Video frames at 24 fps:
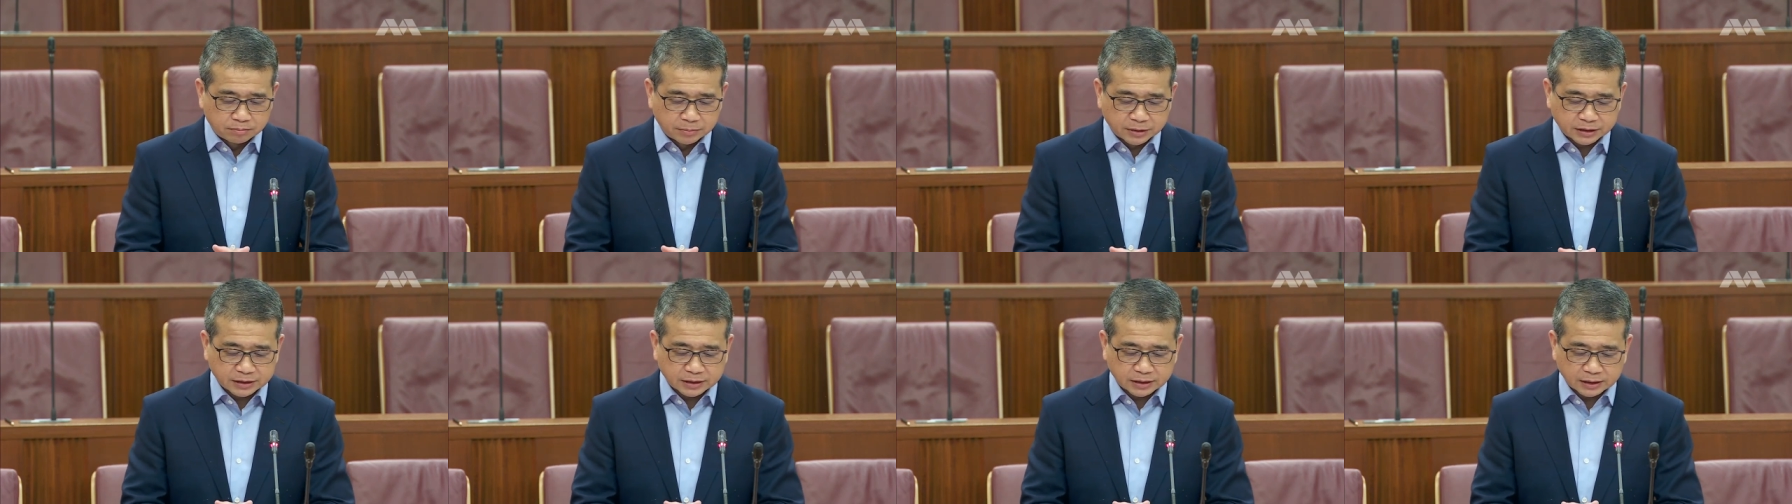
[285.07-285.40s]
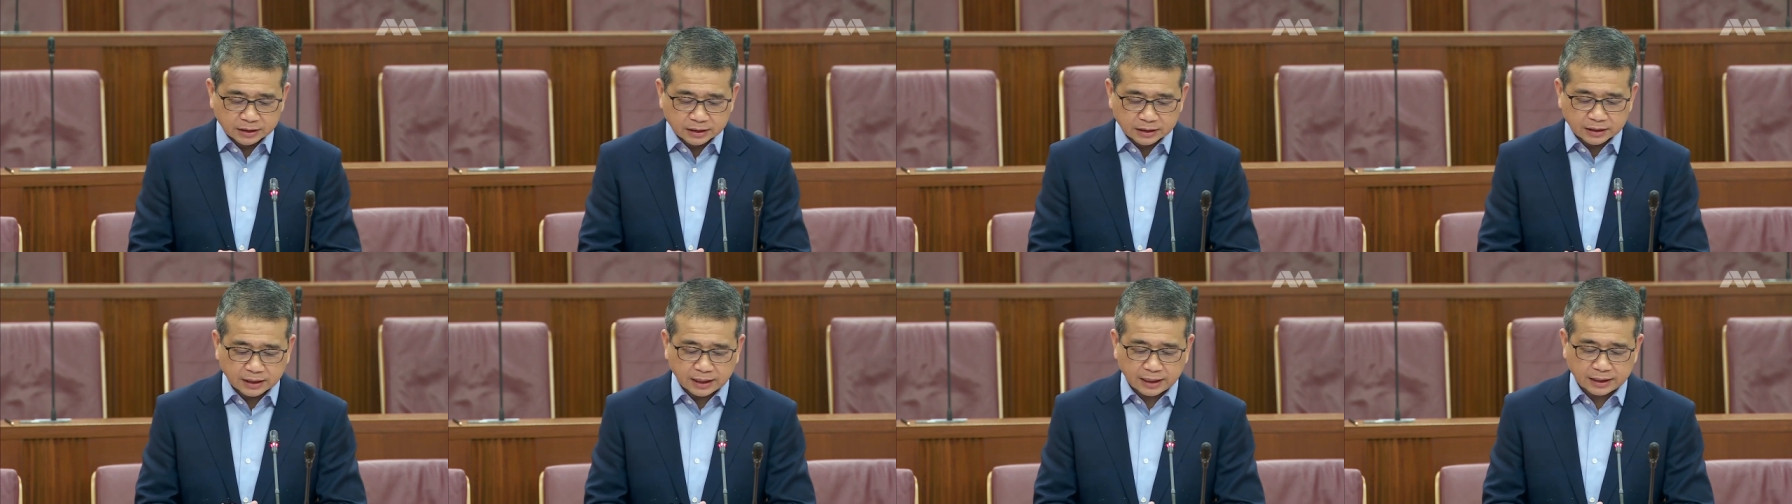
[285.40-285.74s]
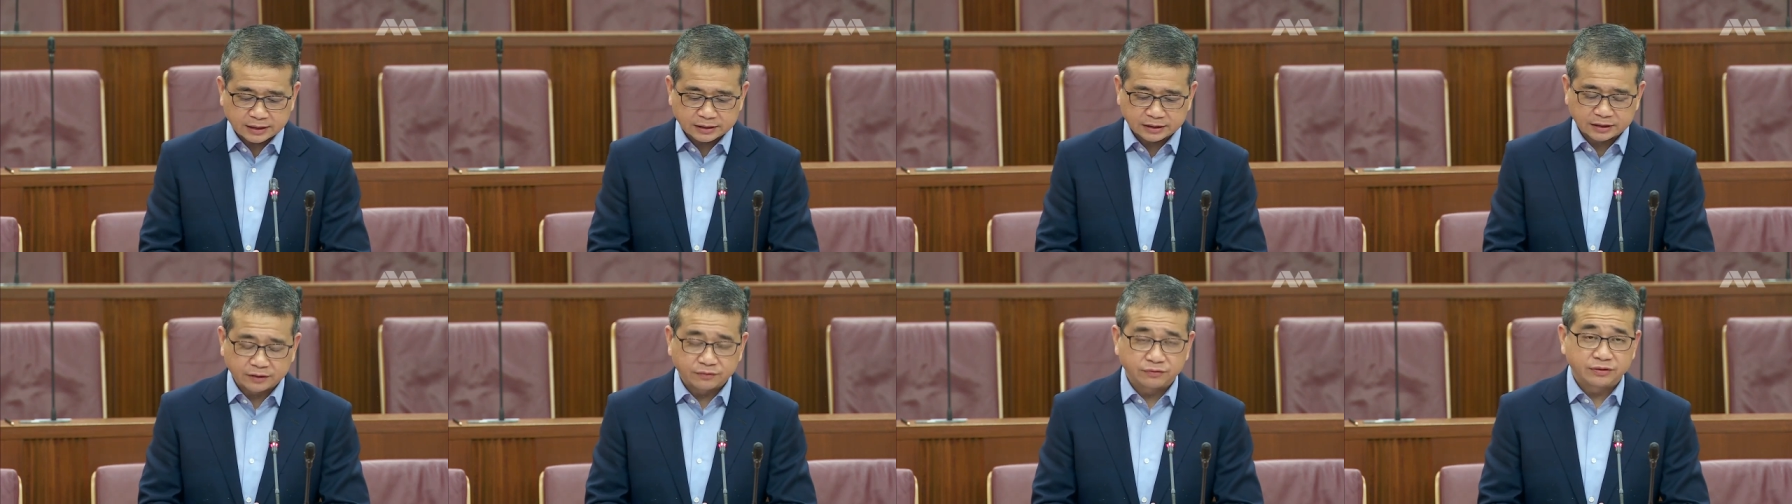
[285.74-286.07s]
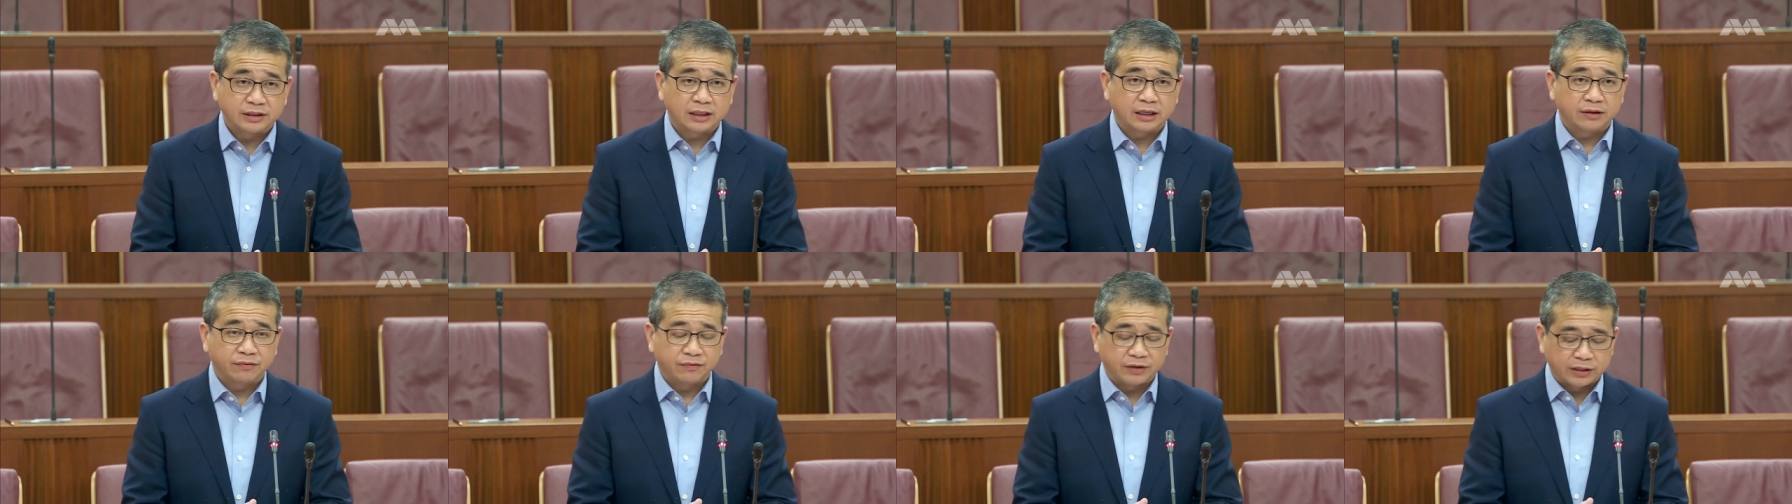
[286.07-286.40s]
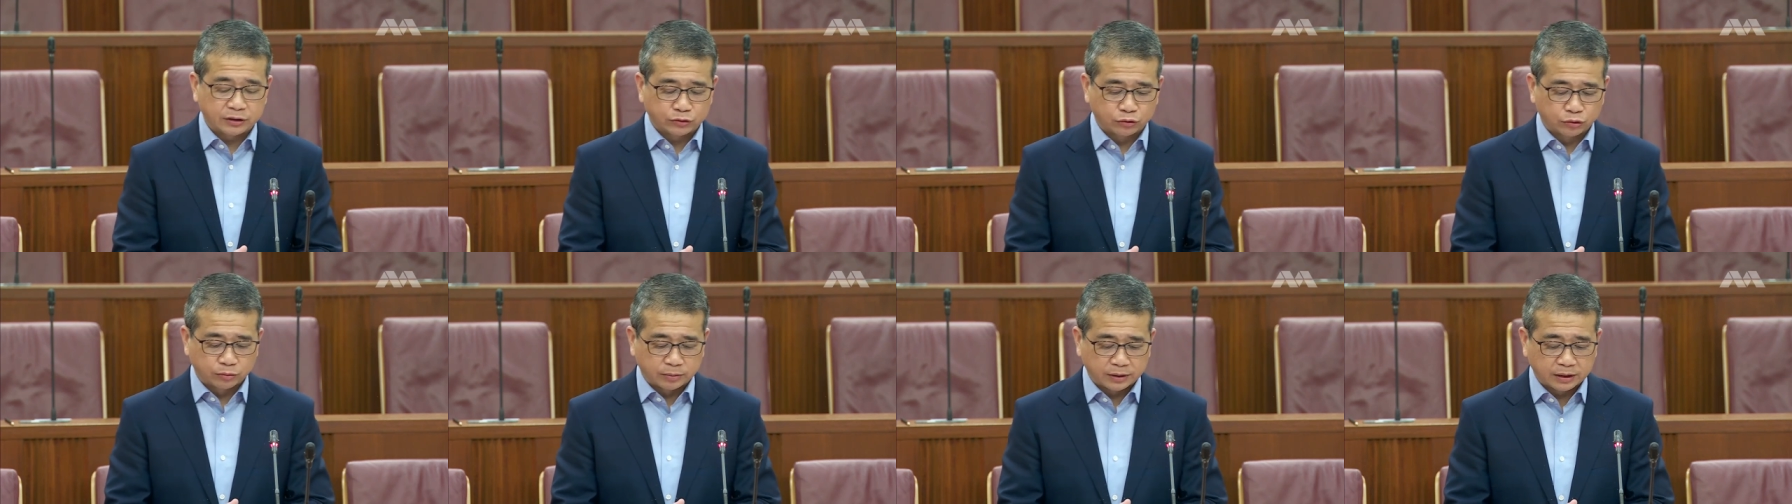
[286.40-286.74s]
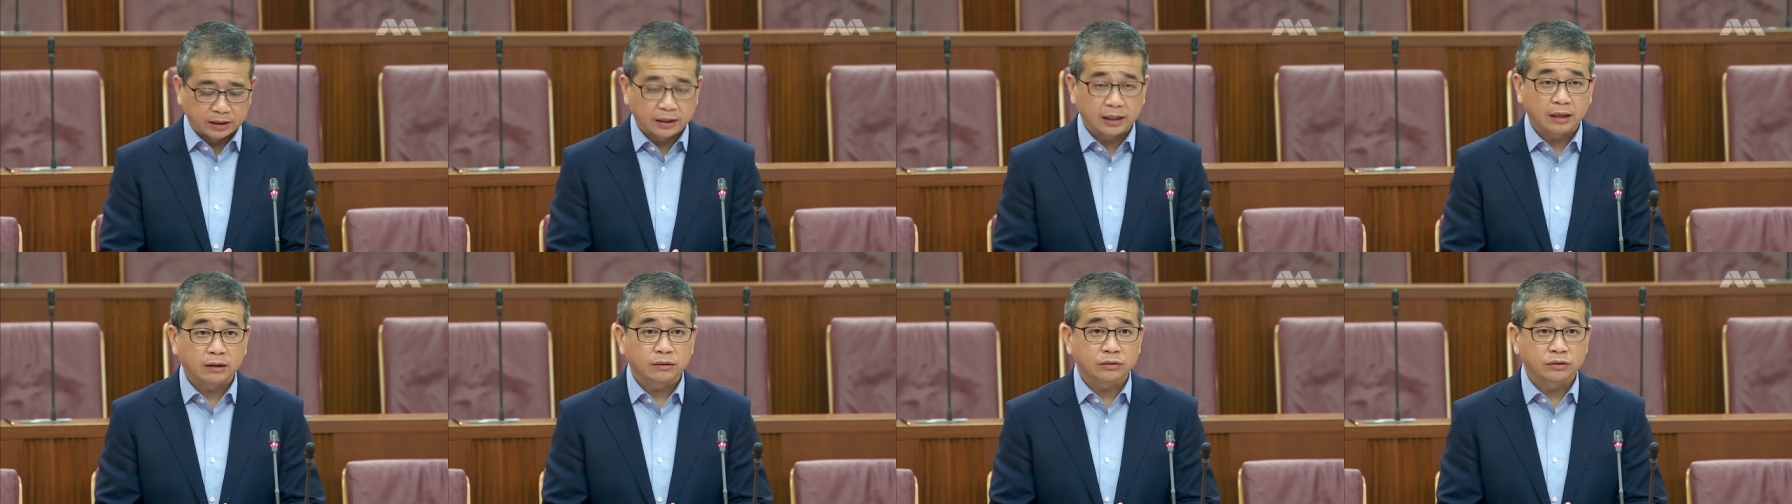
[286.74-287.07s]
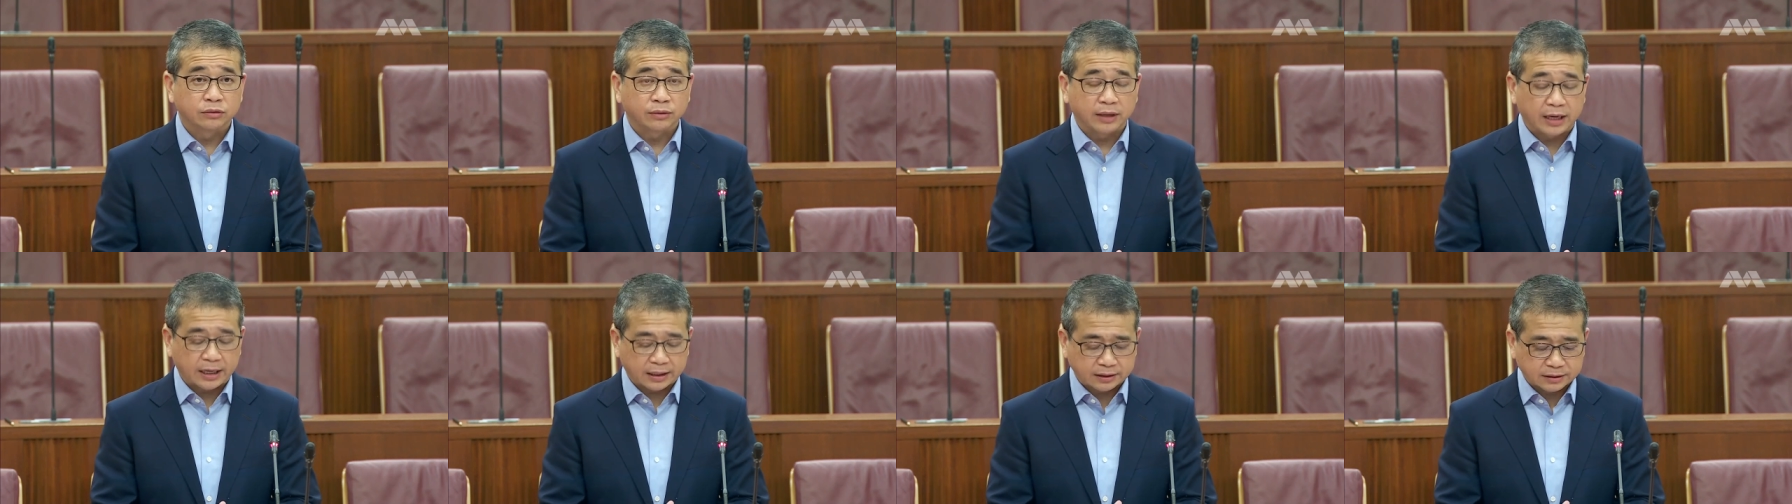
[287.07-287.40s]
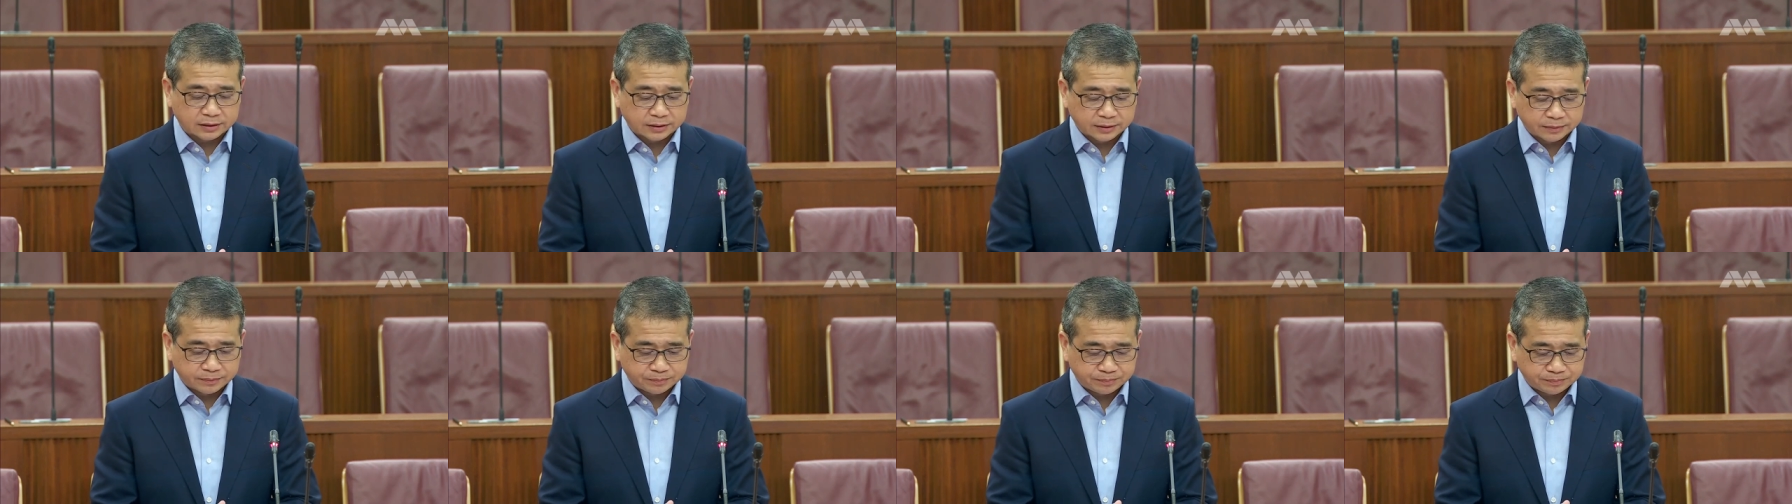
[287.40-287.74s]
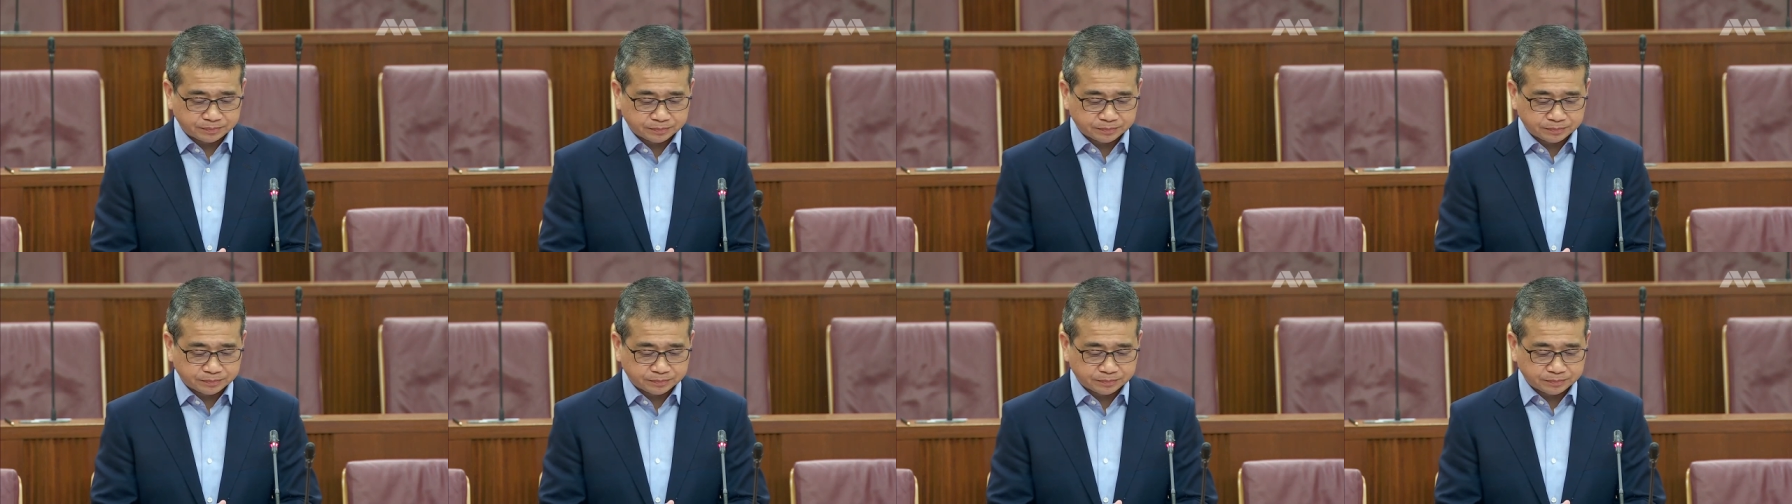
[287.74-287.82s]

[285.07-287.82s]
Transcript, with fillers: Mr. Ng asked if CFAs would be allowed to act